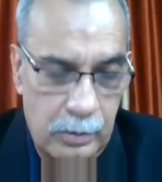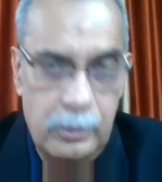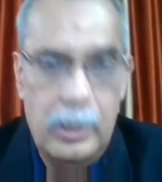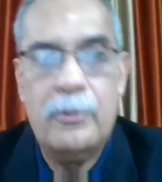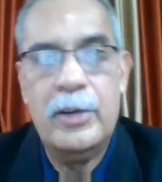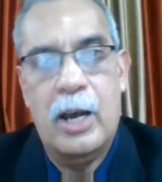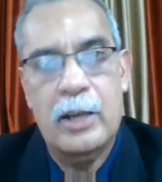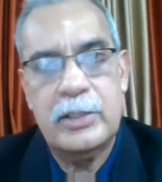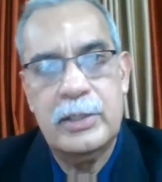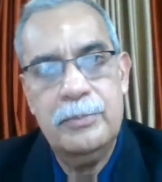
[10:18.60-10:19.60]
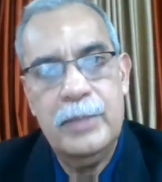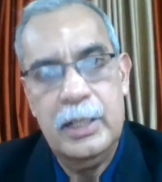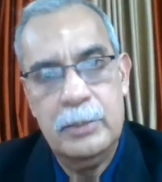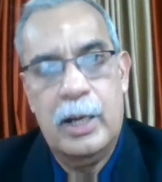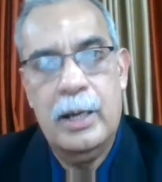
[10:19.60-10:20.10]
Lovenox,
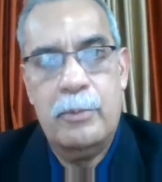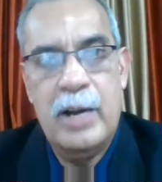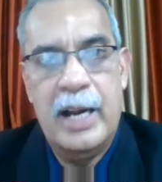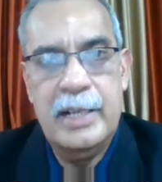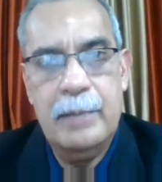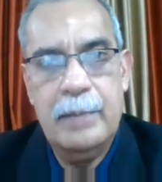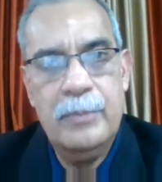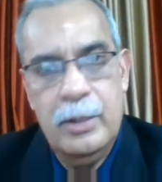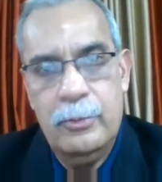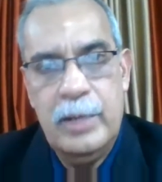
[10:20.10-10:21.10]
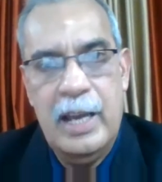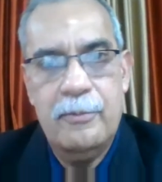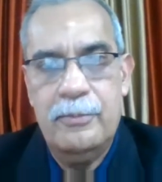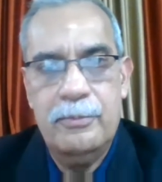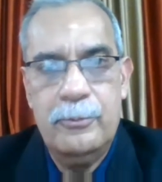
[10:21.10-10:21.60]
is a brand name. We have
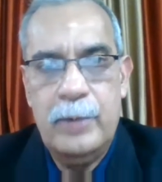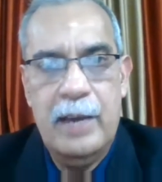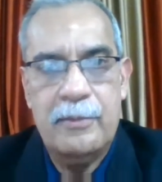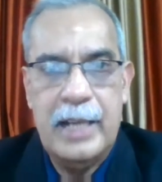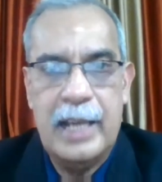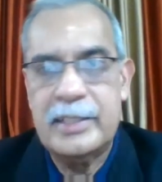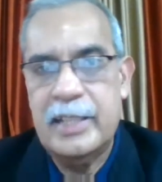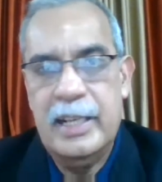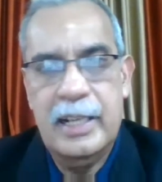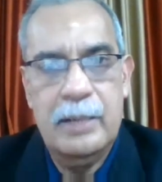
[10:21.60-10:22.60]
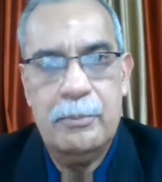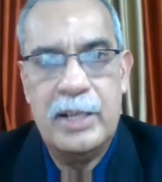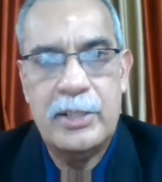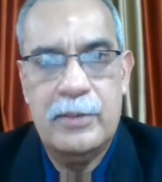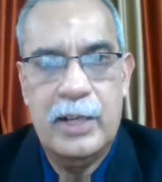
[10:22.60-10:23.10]
Clexane and a
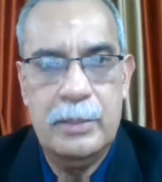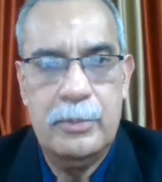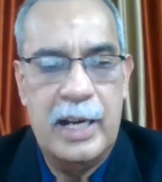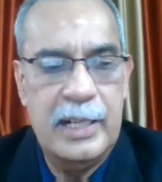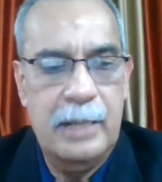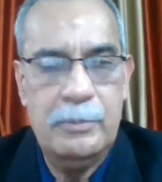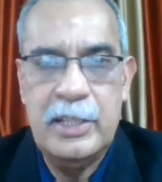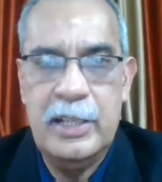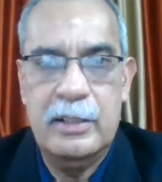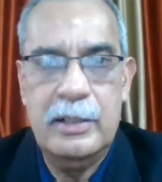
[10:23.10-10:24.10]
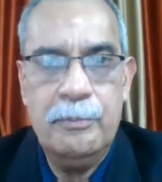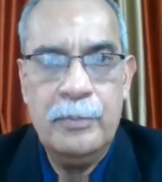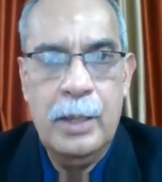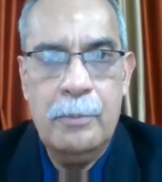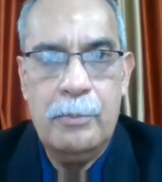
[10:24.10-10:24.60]
bunch of other brand names here,
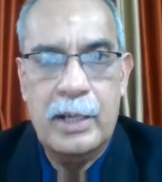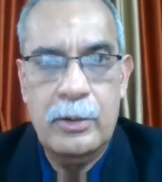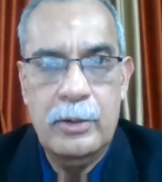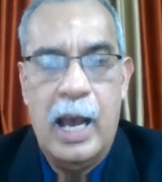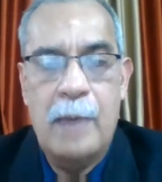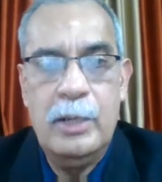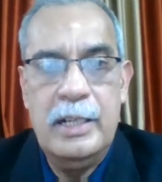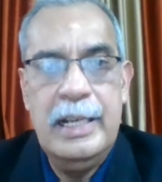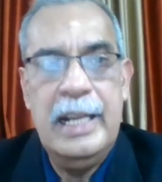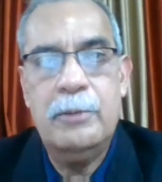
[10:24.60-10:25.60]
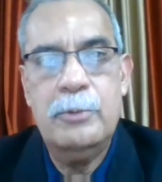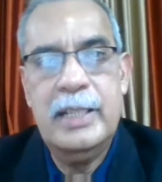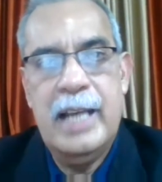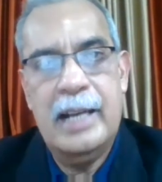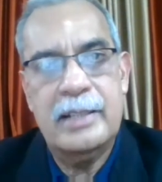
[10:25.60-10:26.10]
but I would lead
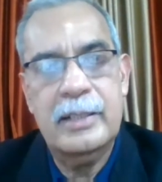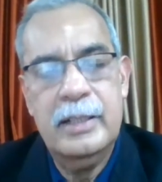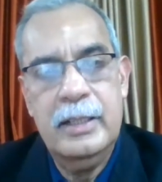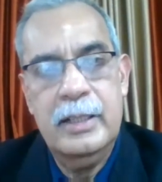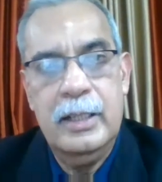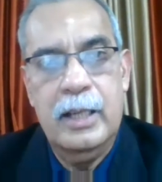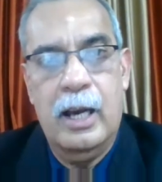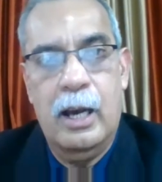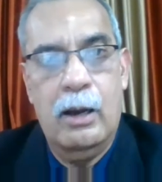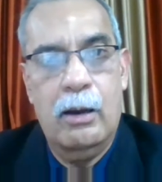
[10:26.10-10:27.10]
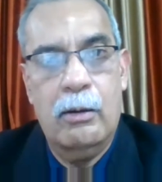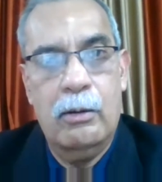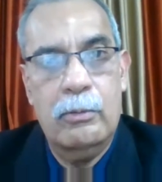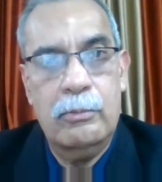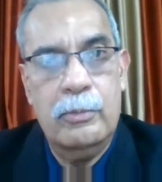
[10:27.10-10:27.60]
with that.
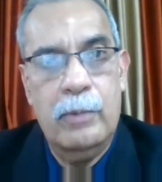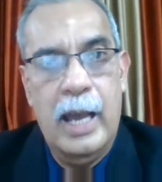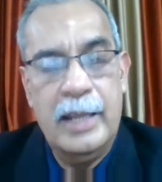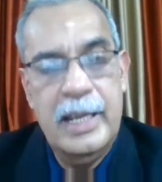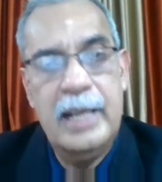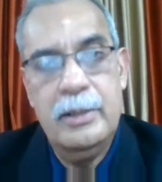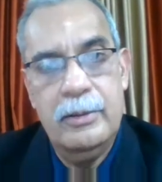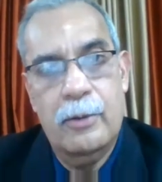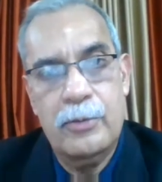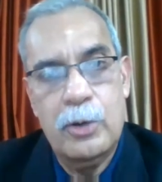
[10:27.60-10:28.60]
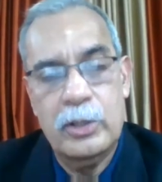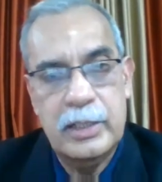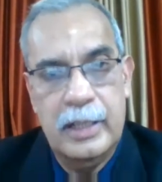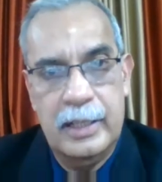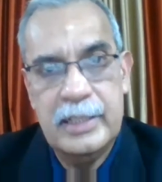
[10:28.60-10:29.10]
And then, of
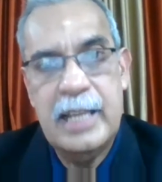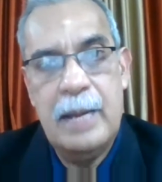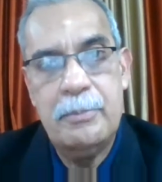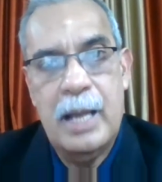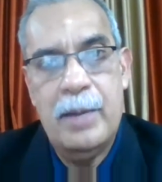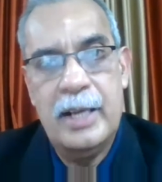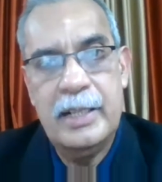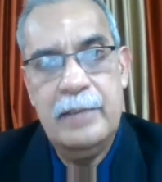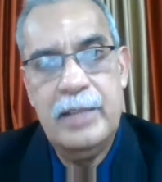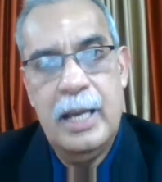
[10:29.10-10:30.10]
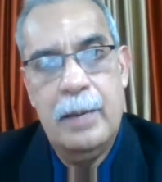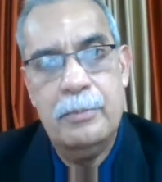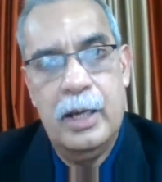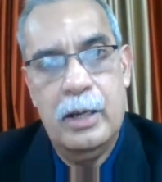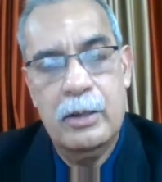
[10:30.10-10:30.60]
course, at the same time, I'd give
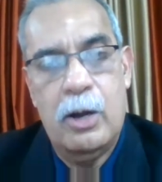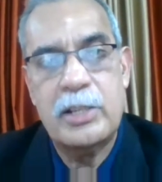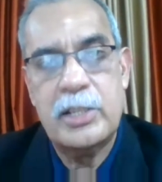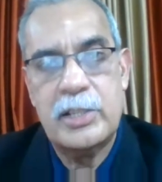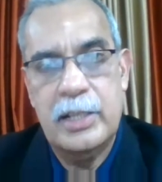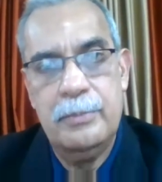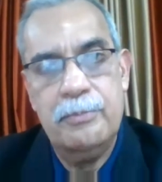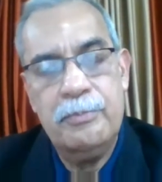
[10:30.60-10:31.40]
them colchicine,